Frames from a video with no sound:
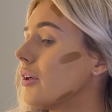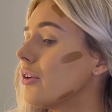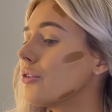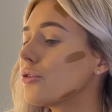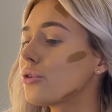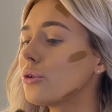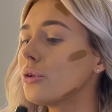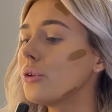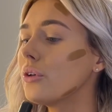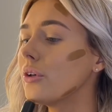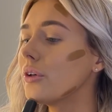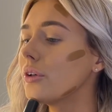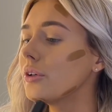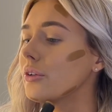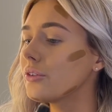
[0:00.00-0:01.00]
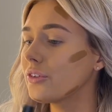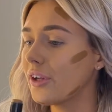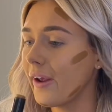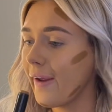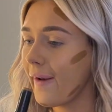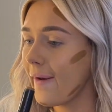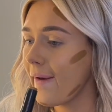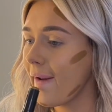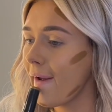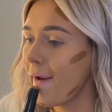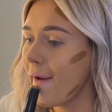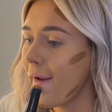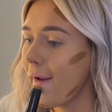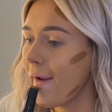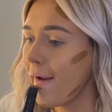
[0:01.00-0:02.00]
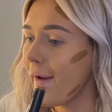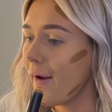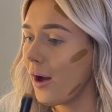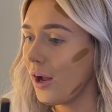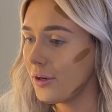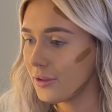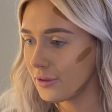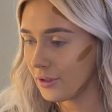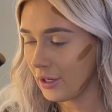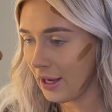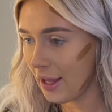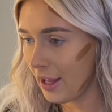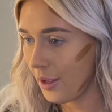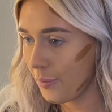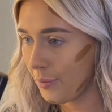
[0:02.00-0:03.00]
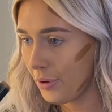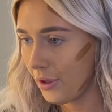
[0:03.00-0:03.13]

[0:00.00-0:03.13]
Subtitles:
jaw, chin, under the lip,